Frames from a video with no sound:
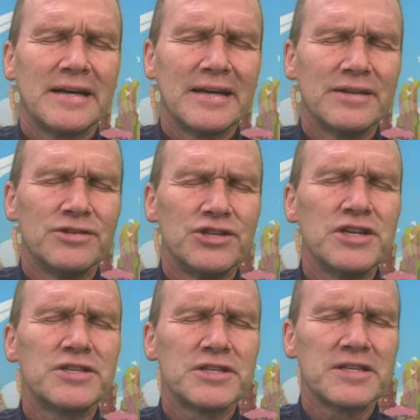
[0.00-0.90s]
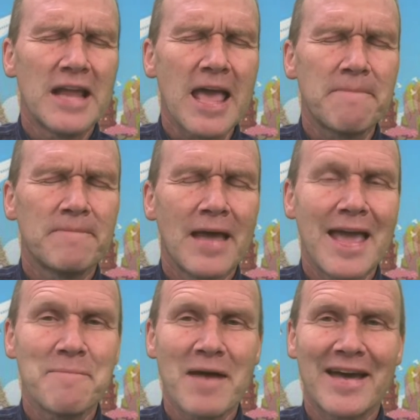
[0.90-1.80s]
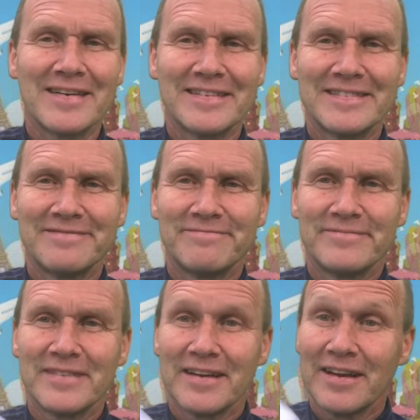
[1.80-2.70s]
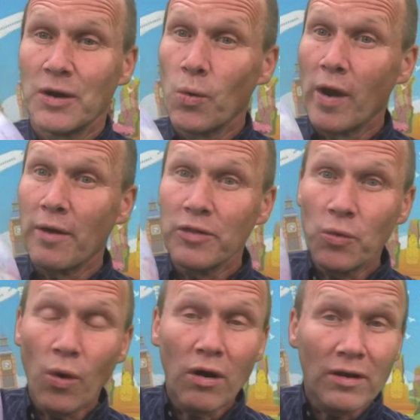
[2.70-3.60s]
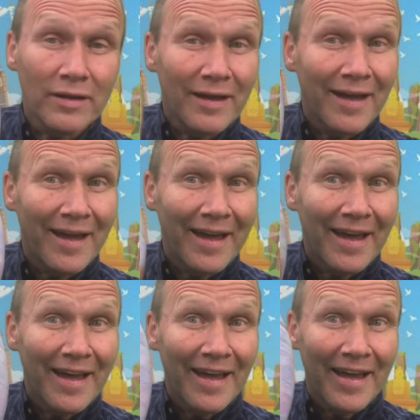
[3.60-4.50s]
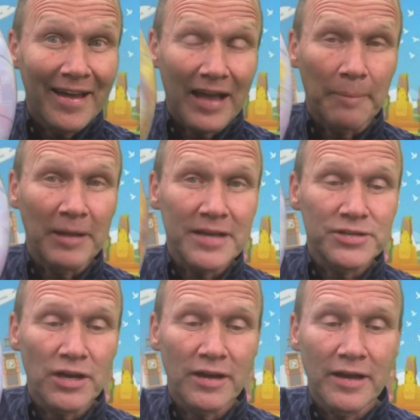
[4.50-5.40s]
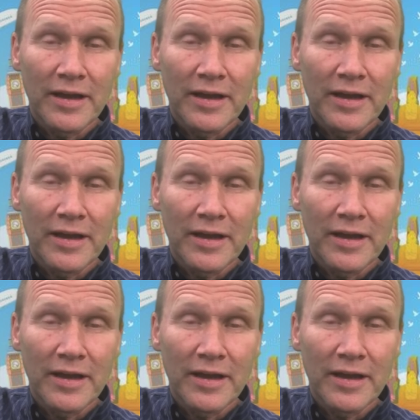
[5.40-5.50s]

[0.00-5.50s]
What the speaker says: In Jesus' name, amen. Where in the world? God bless you.